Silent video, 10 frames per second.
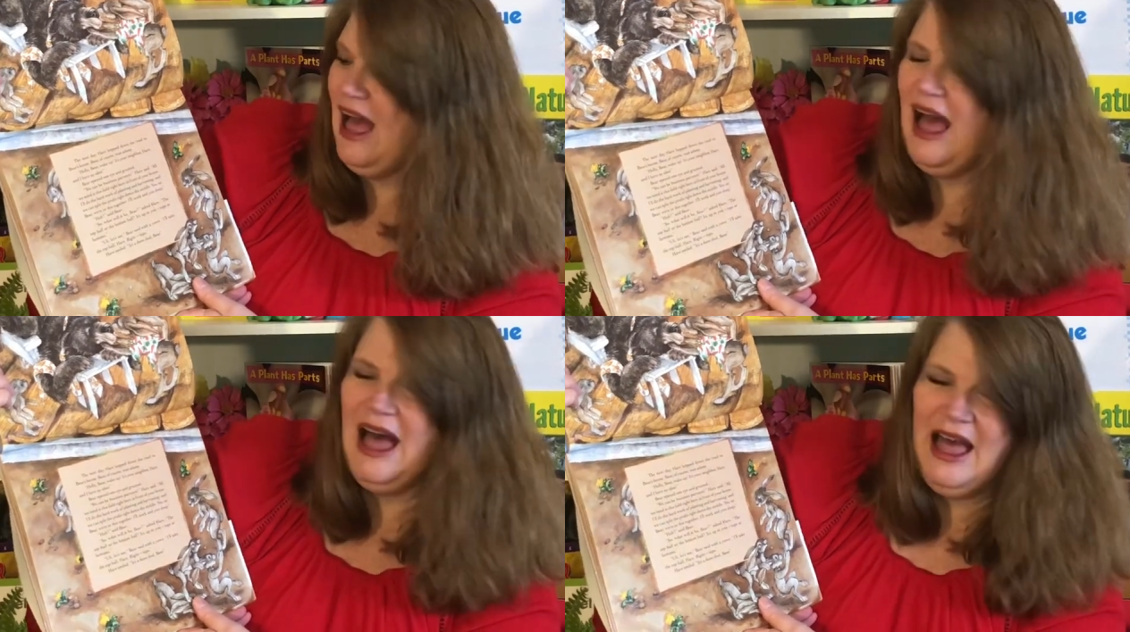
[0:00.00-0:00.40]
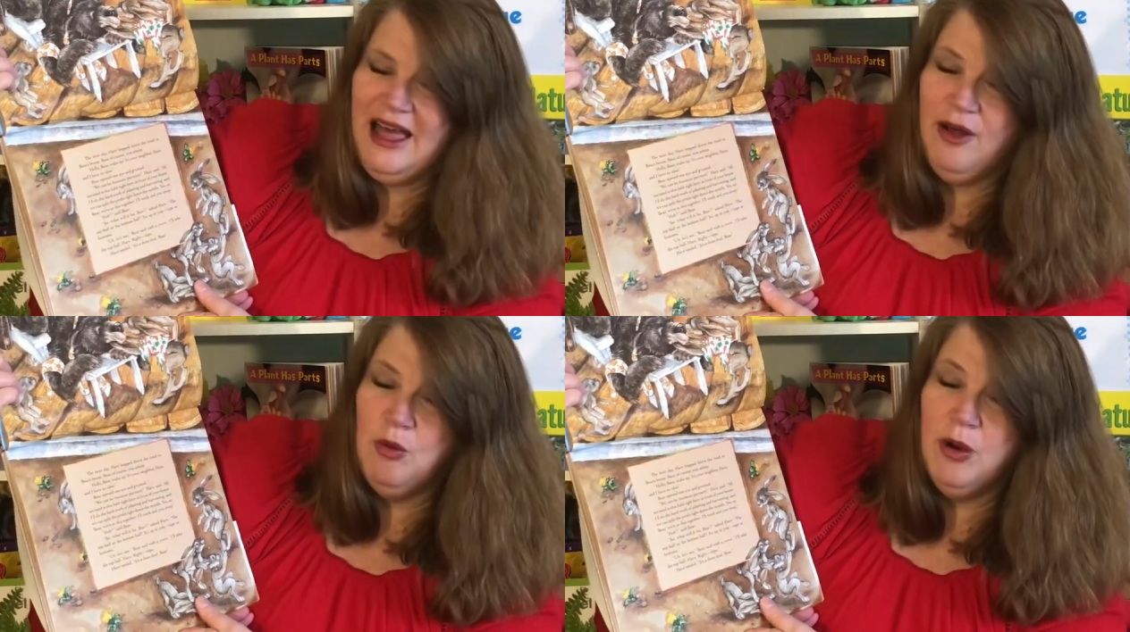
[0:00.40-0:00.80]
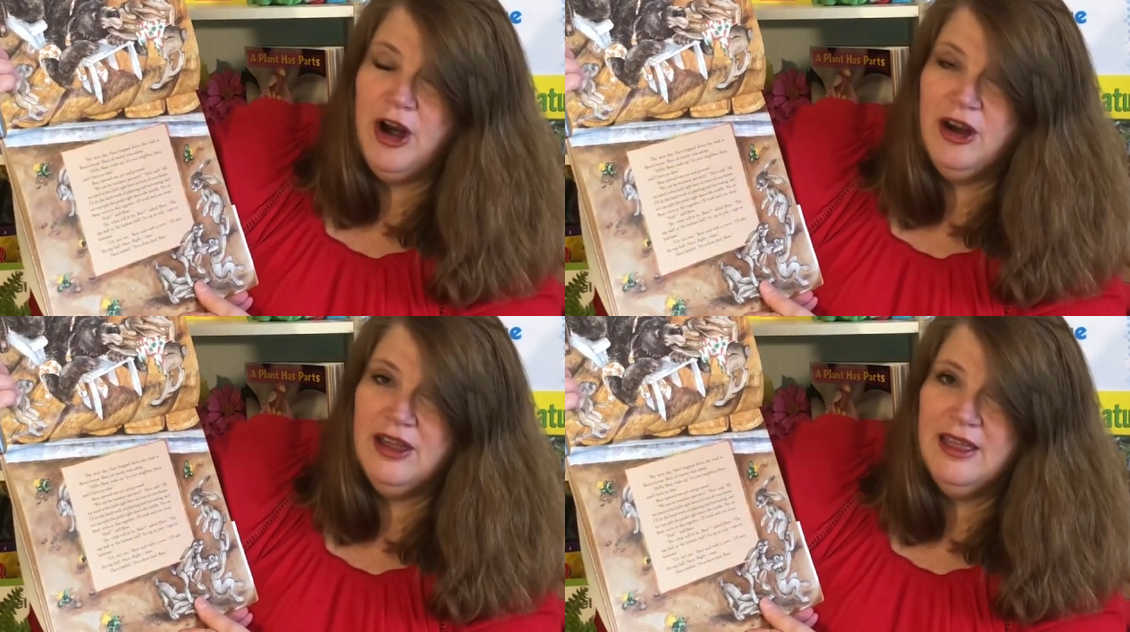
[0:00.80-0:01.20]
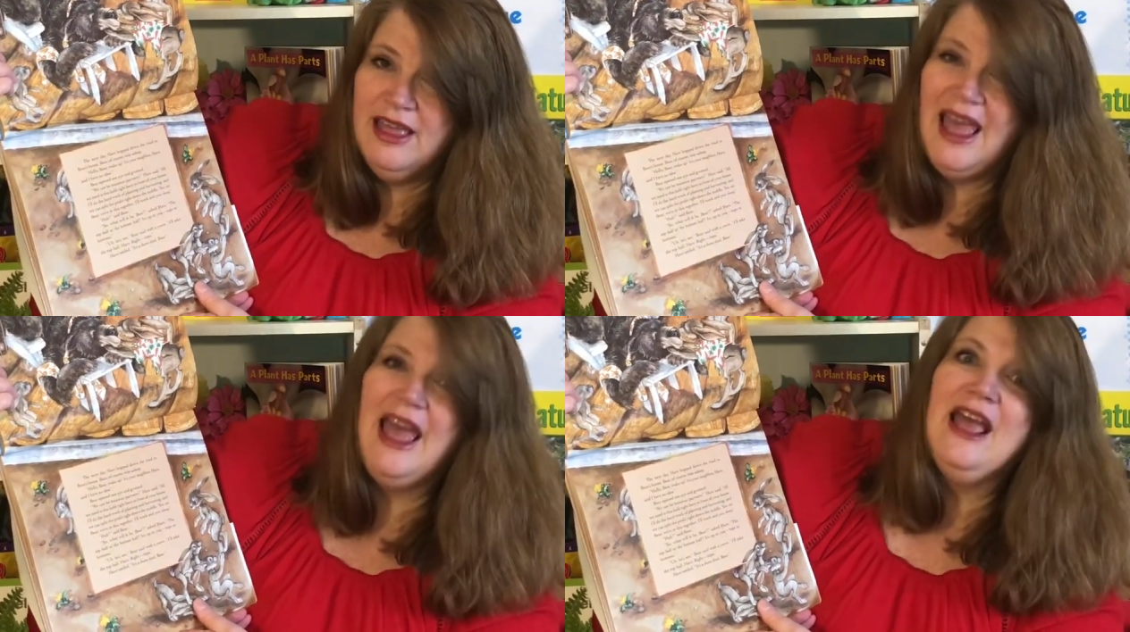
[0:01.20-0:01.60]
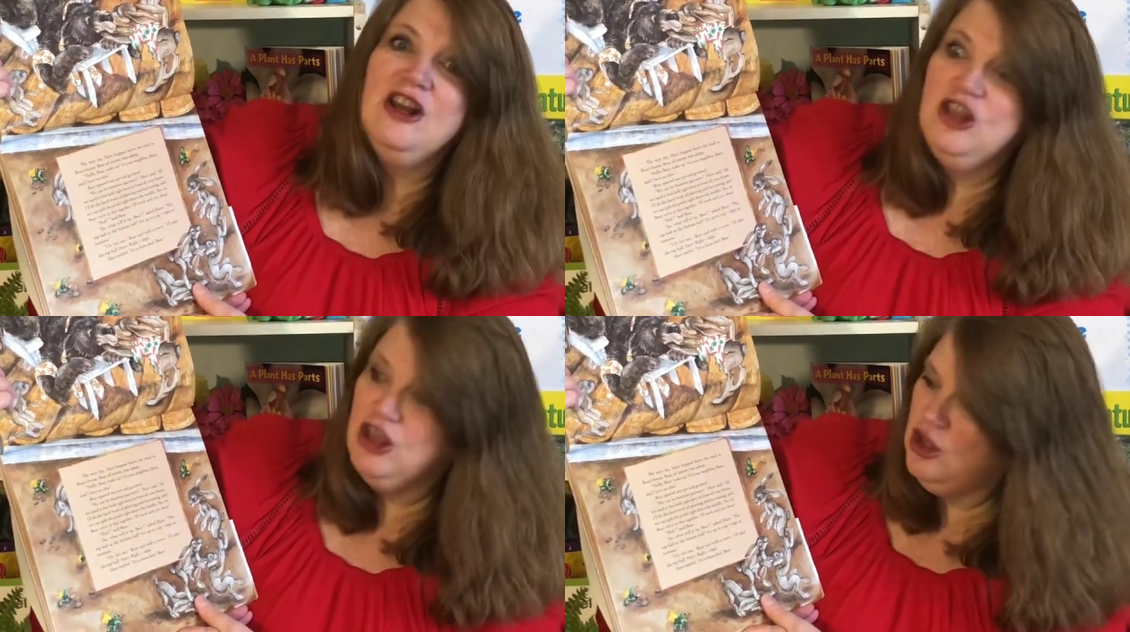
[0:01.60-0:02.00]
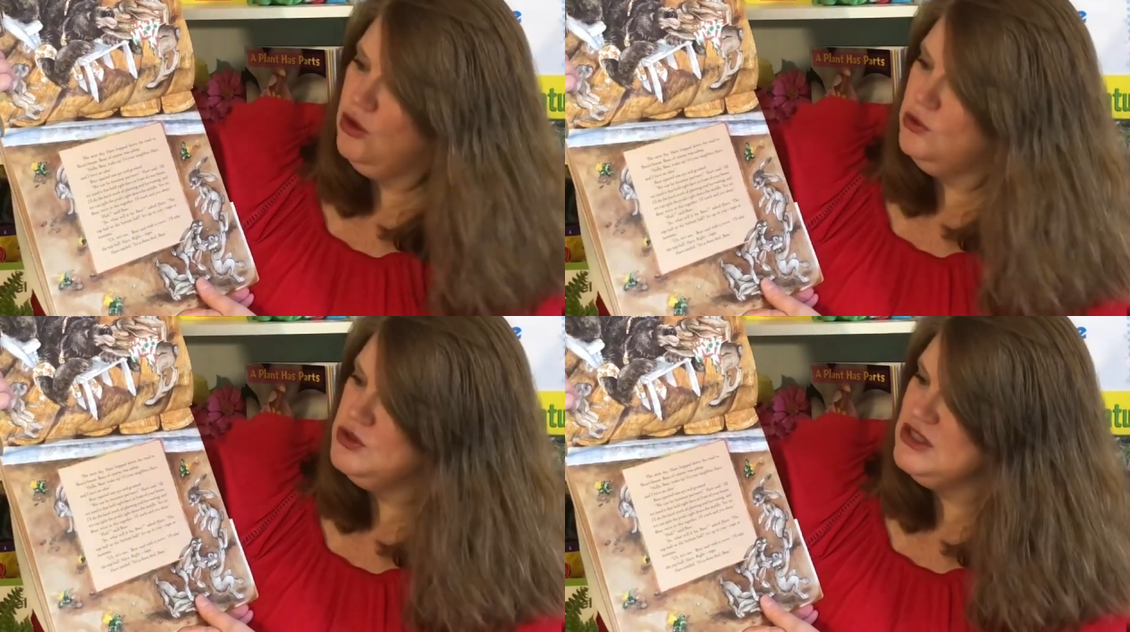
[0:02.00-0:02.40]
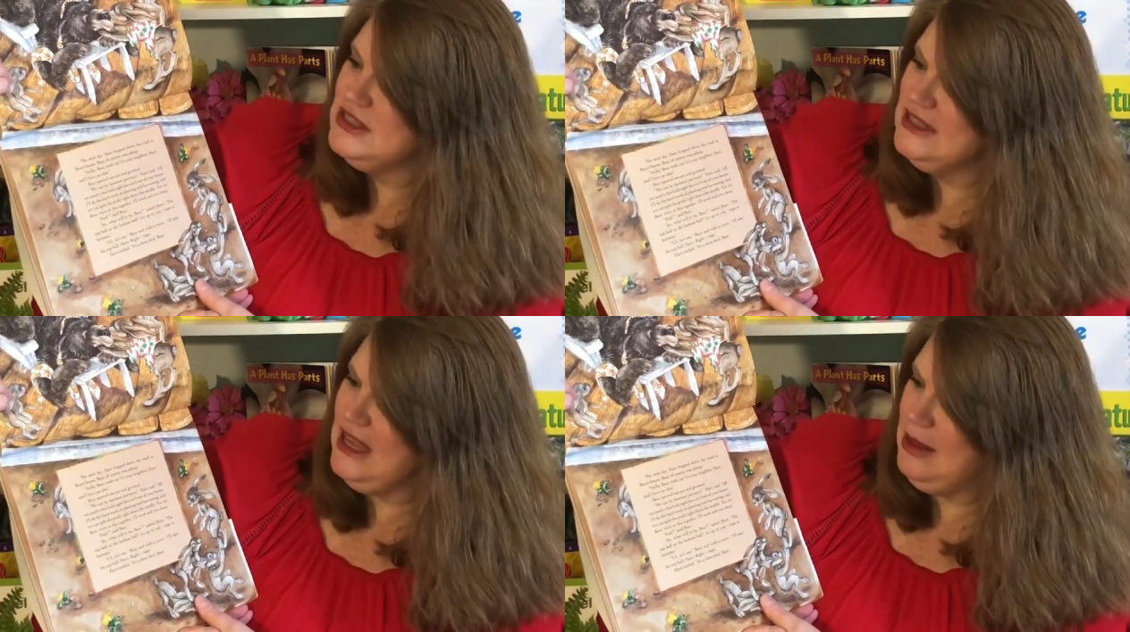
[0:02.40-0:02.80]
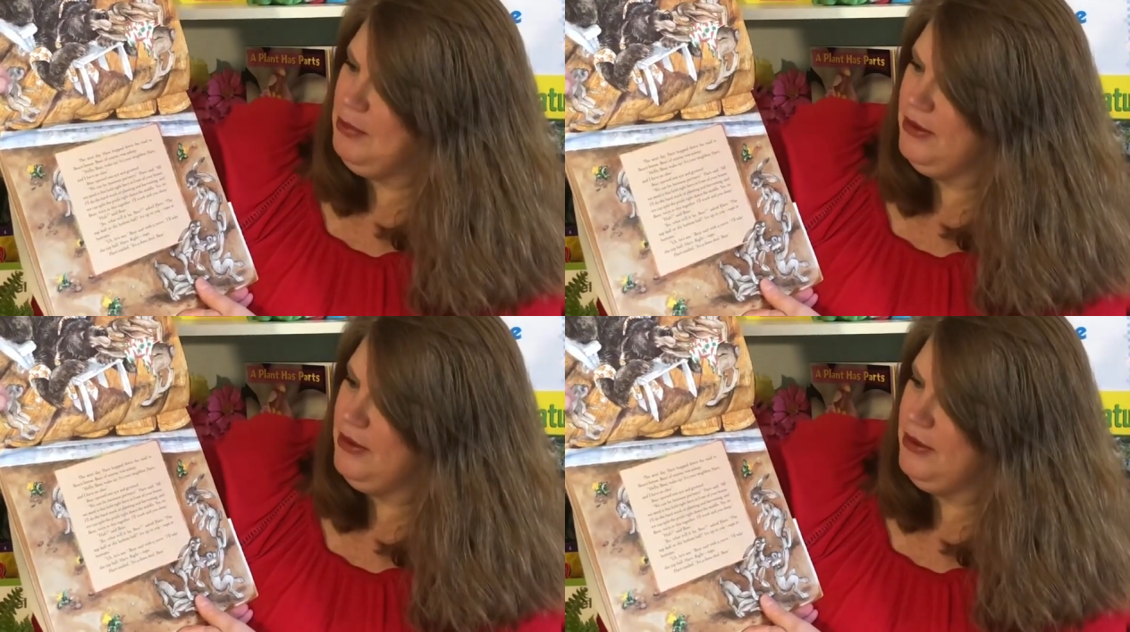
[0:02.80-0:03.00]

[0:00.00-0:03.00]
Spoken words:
I'll work and you sleep."